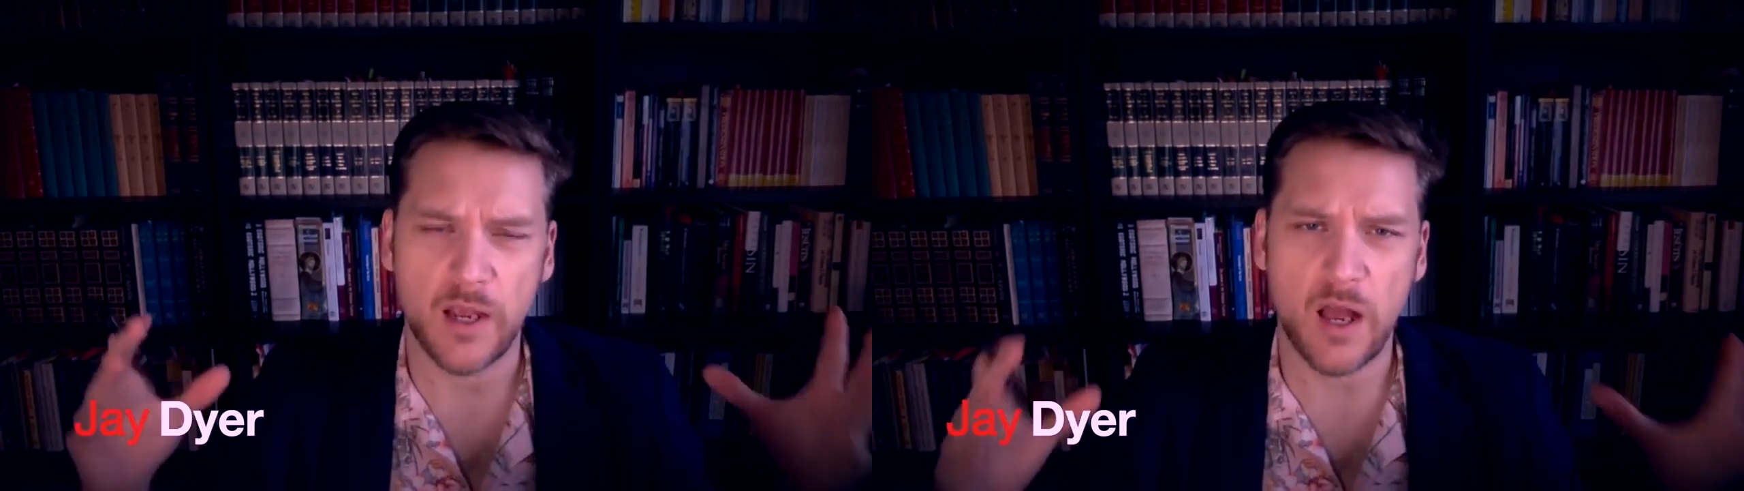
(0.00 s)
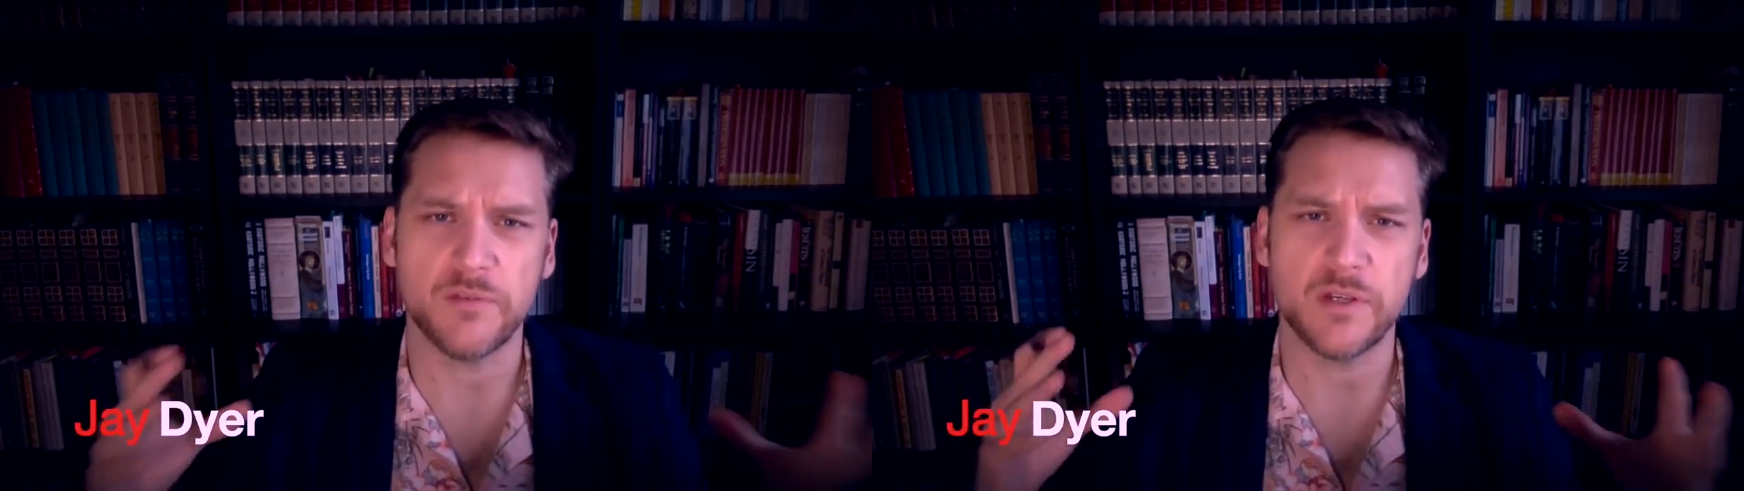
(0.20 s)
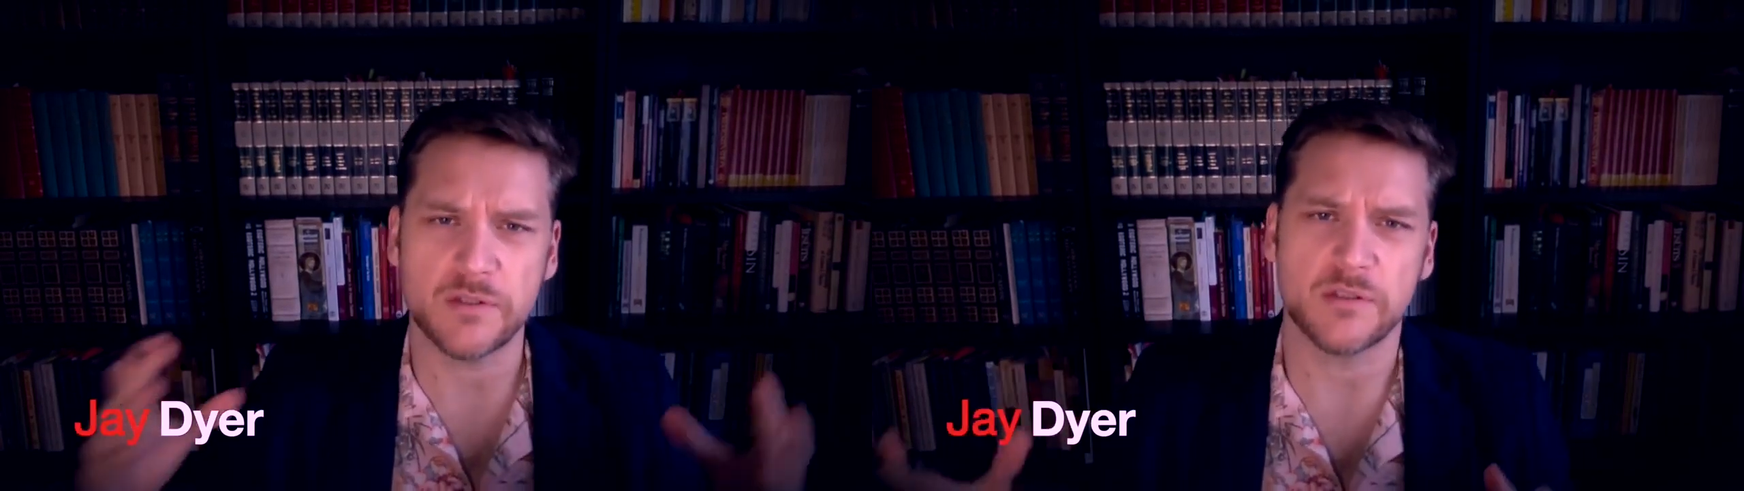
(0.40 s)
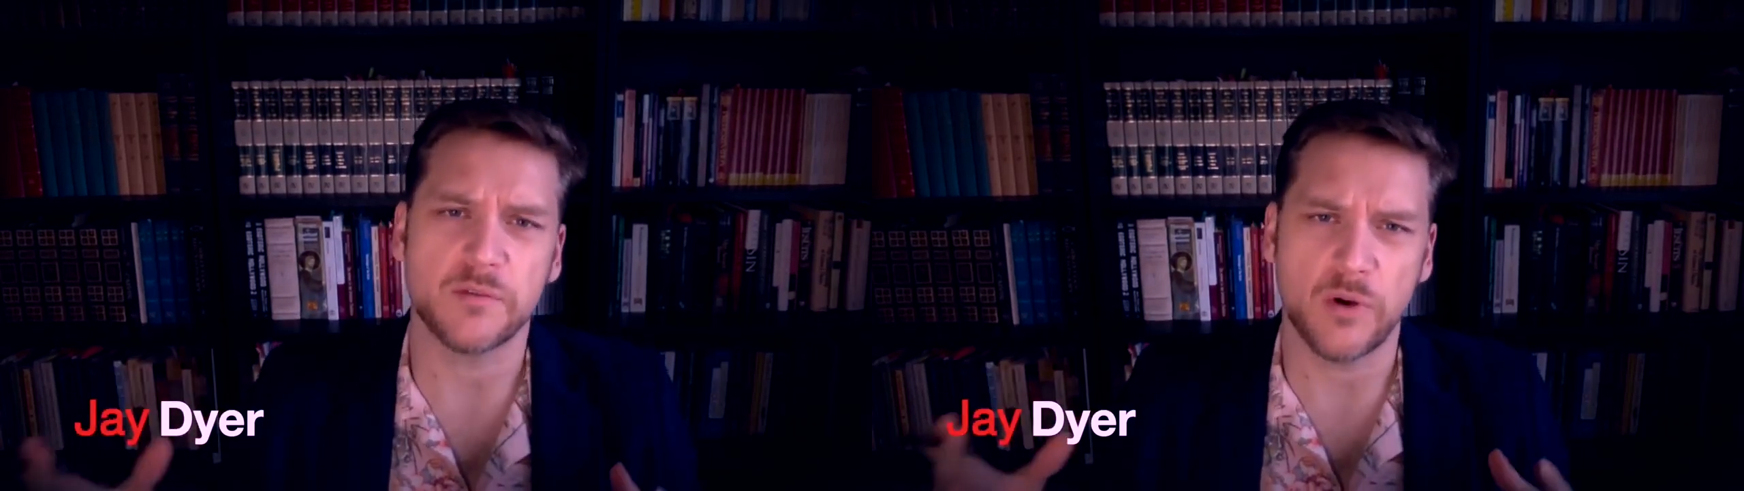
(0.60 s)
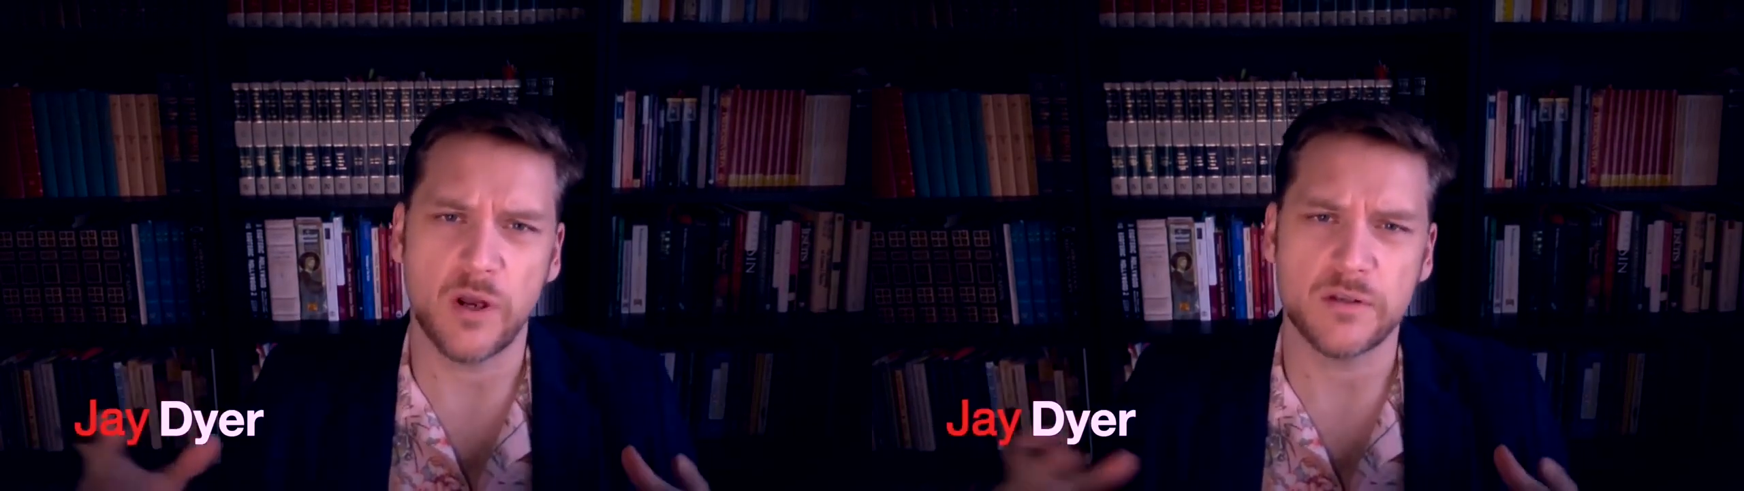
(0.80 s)
Calvinist as
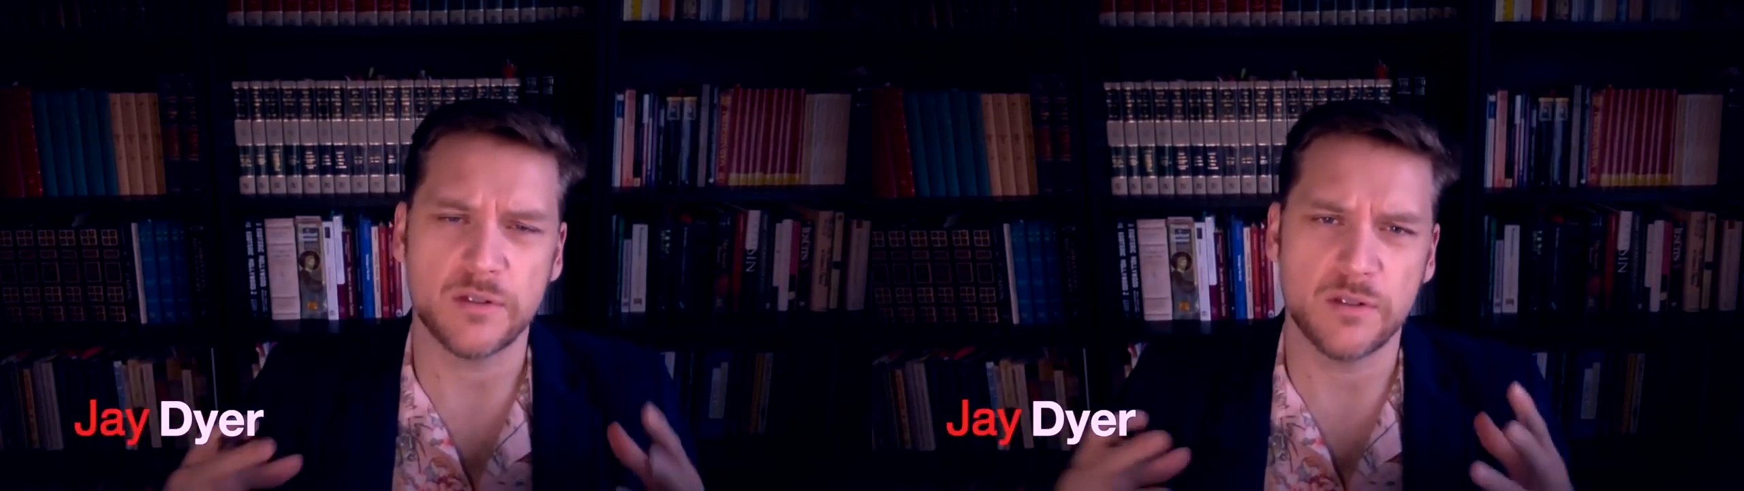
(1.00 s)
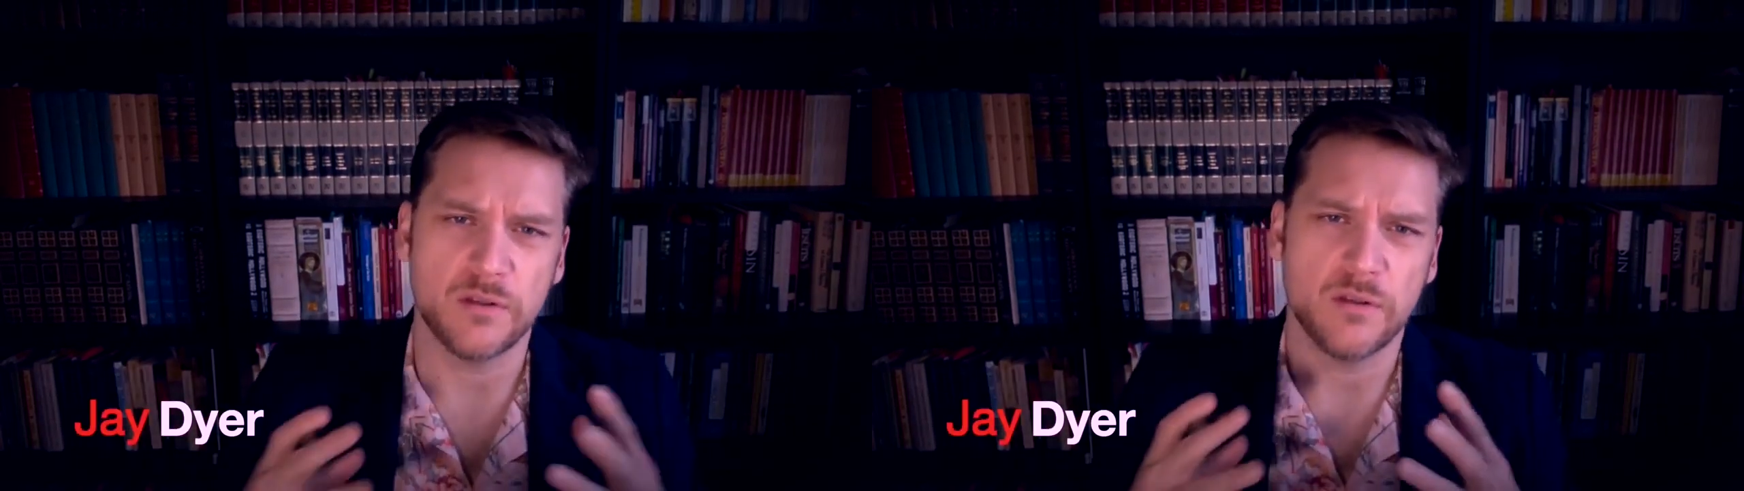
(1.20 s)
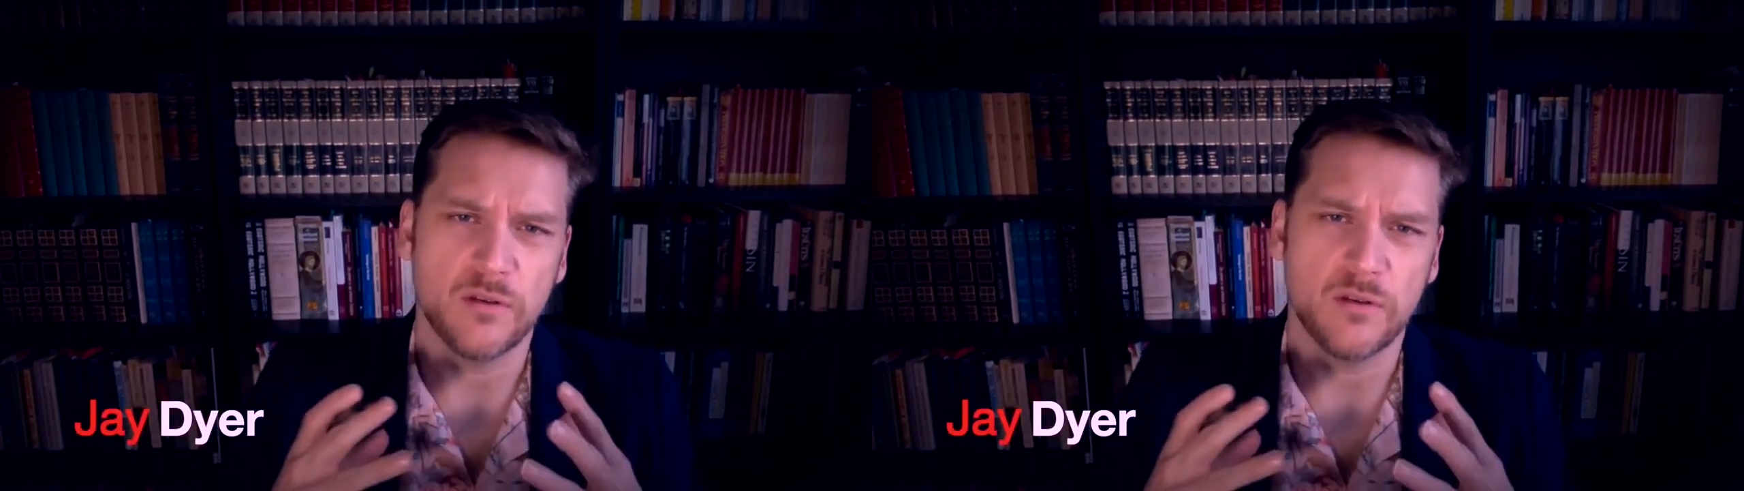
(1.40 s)
a Protestant,